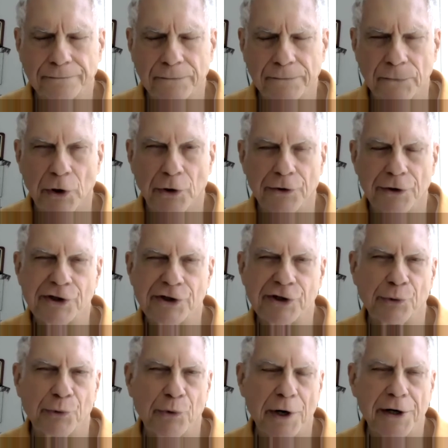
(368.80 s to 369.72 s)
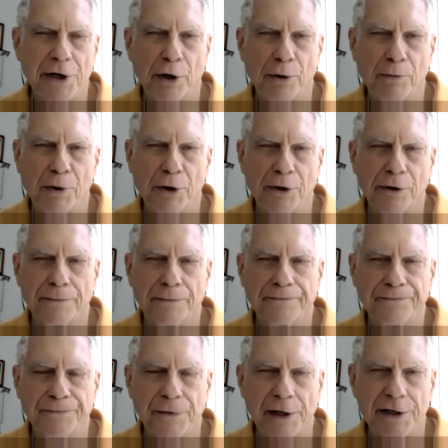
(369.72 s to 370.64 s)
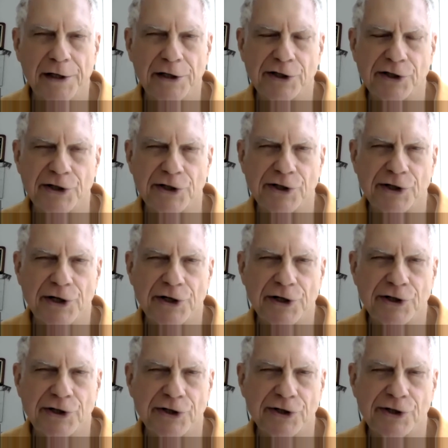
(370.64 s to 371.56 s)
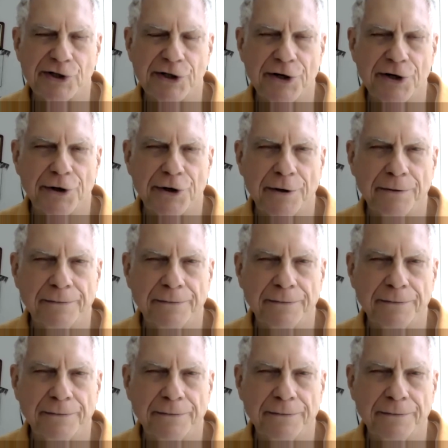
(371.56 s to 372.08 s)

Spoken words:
Notice the right elbow, any sensations there.